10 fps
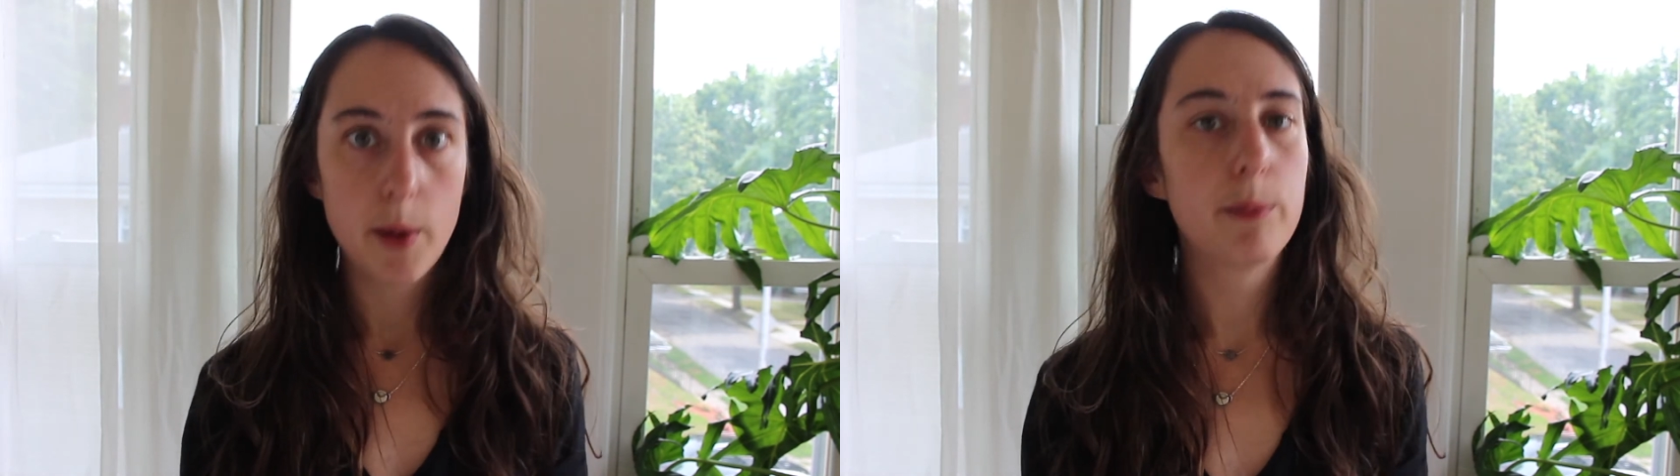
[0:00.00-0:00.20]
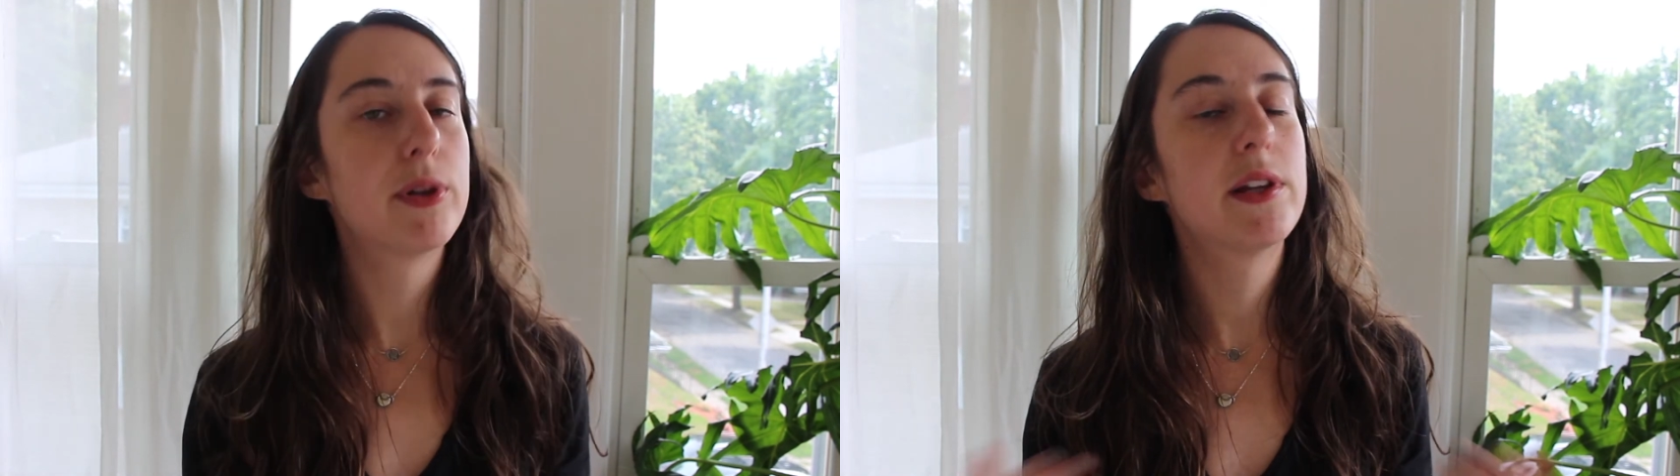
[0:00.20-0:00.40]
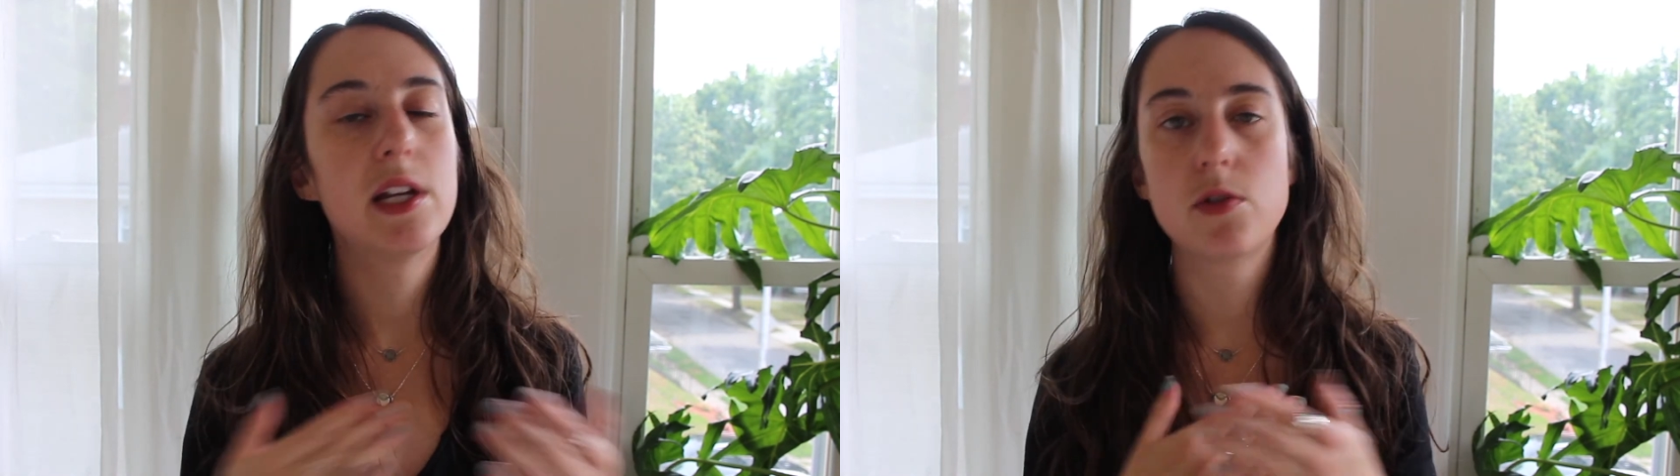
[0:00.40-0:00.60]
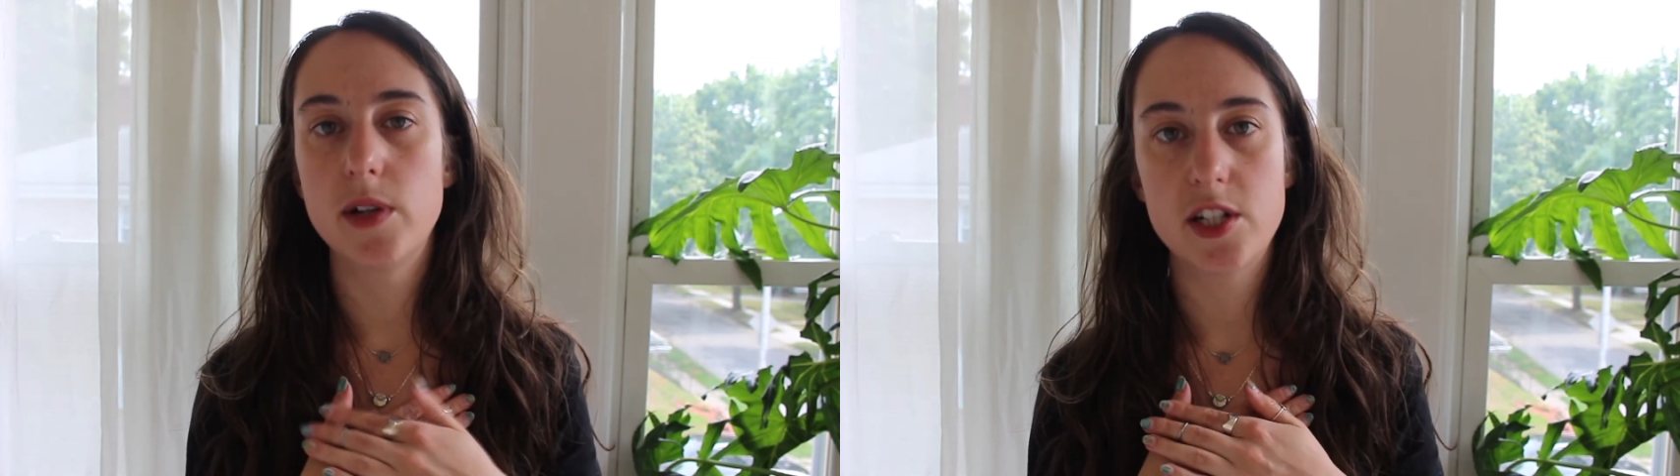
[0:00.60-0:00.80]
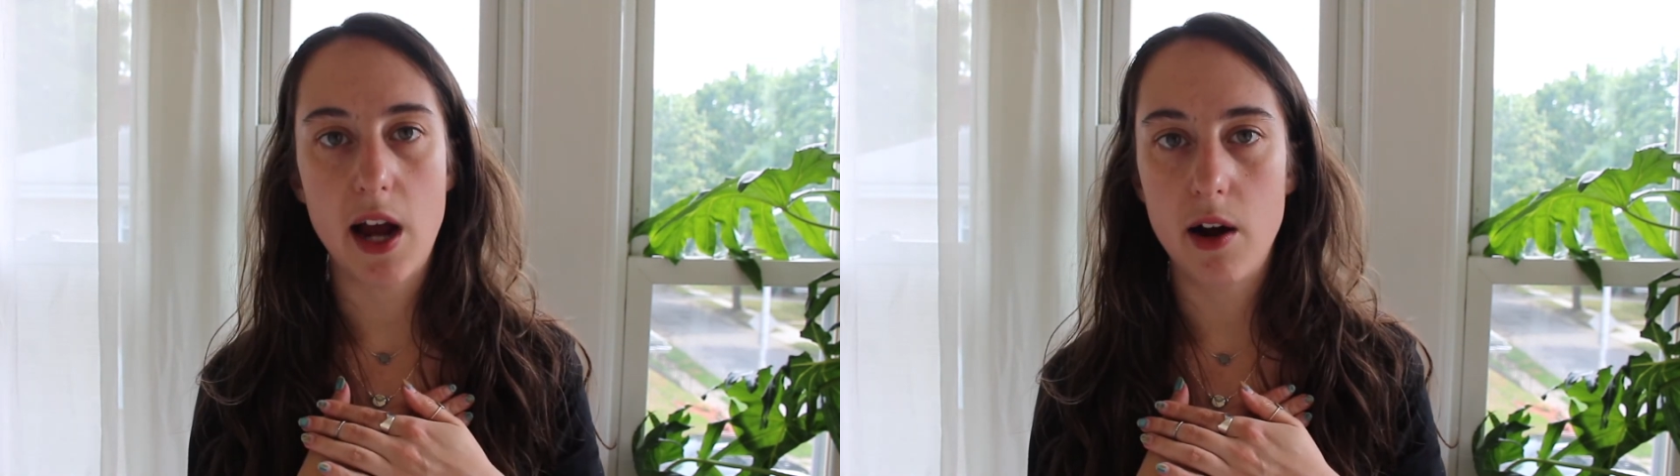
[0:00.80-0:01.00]
please
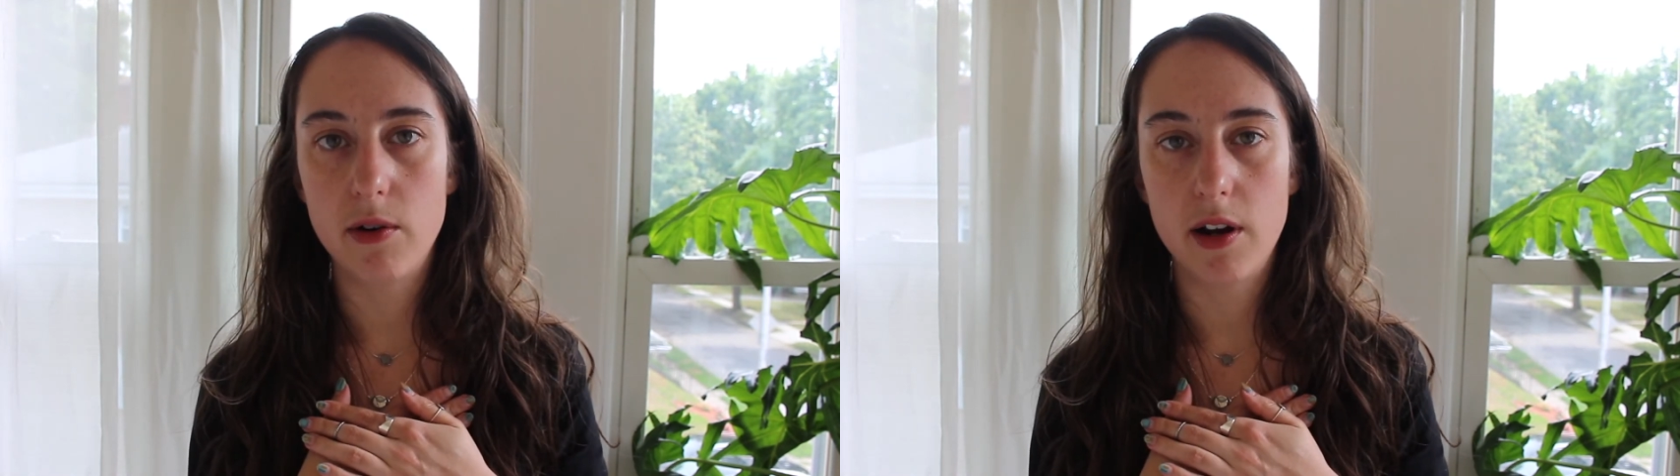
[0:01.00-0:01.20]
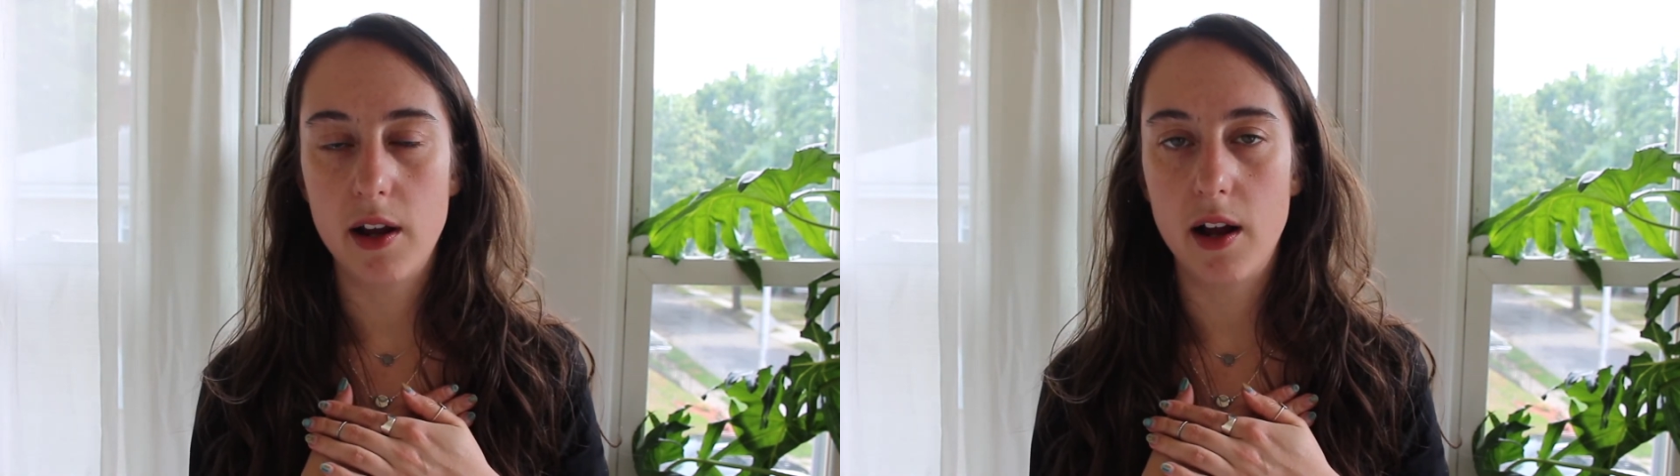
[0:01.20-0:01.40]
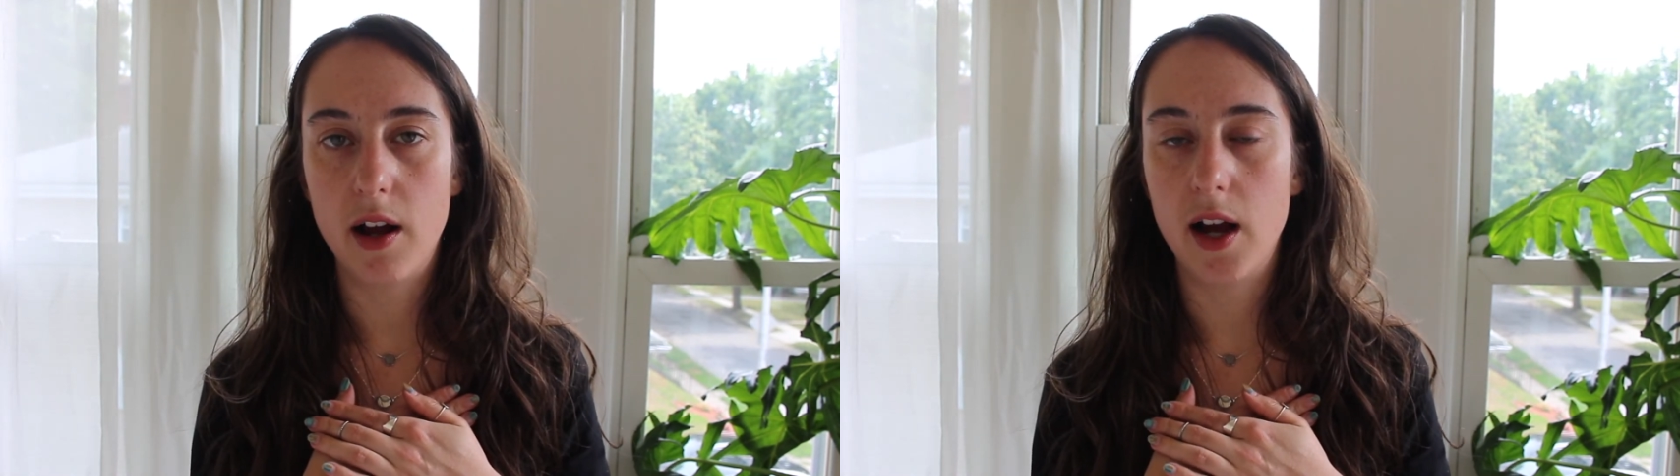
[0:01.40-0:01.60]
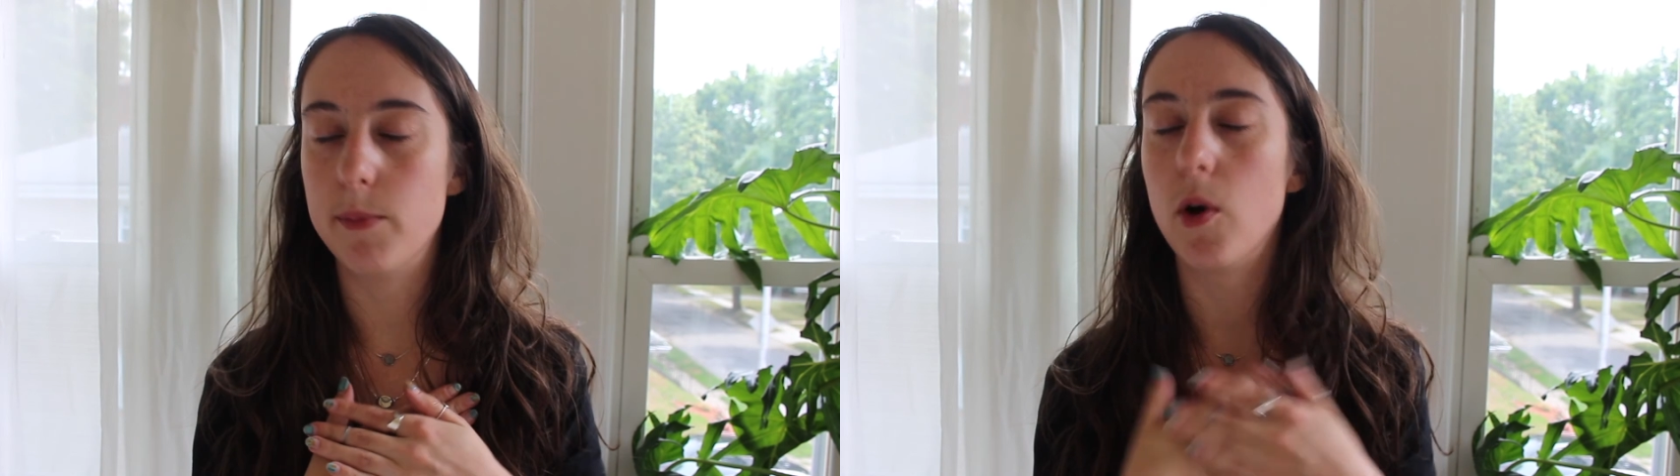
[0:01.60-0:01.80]
reach out. I'm